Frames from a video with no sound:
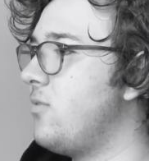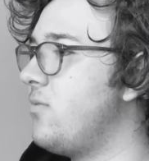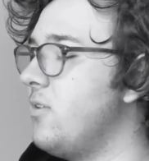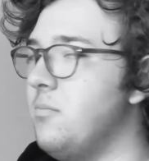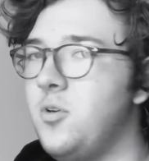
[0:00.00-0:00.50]

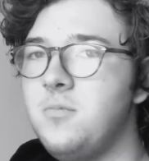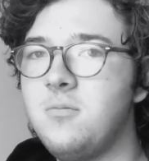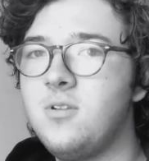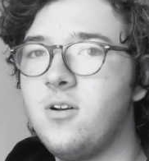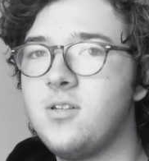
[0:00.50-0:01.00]
the boom tube
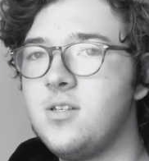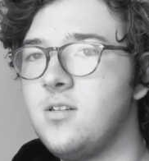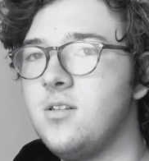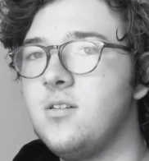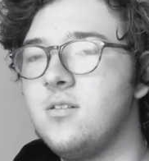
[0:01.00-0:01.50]
closes
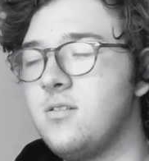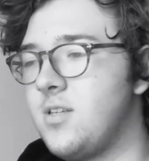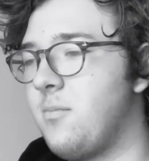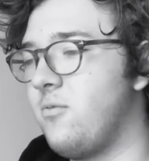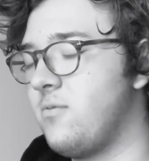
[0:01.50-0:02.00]
and
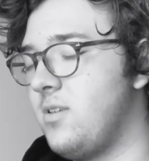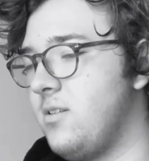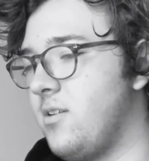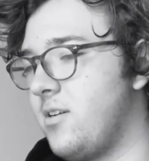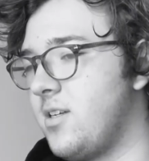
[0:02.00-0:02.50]

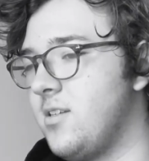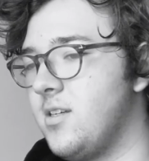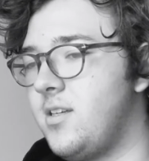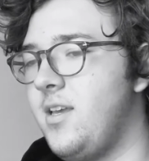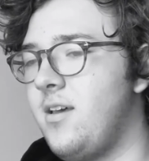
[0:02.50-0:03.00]
Darkseid's like,
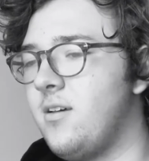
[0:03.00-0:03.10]
yeah,